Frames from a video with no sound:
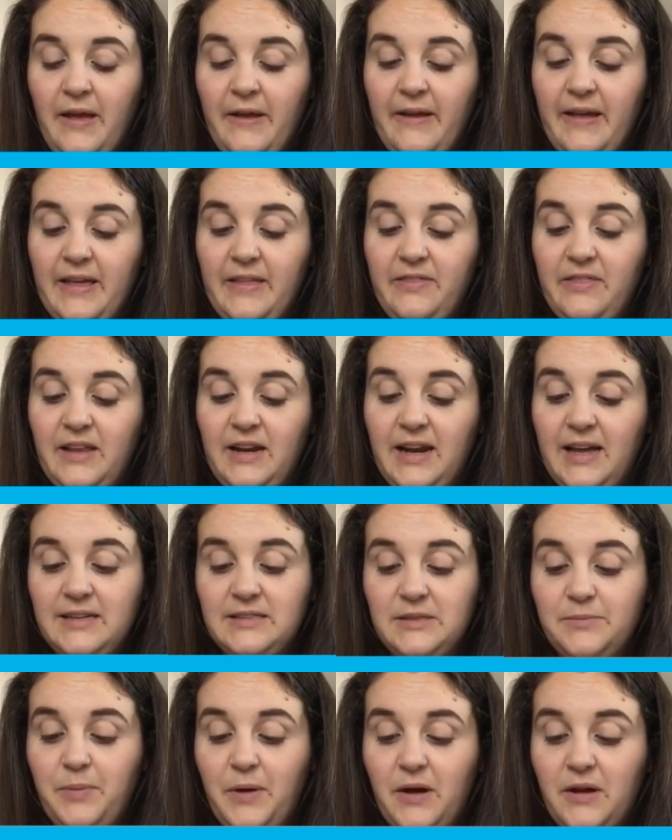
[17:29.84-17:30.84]
In the
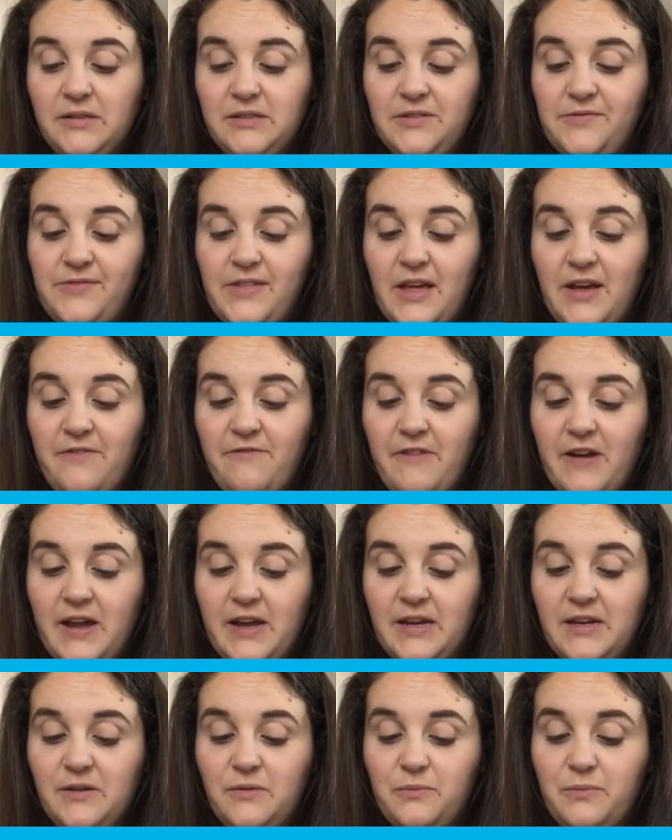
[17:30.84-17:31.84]
latter part of their reign,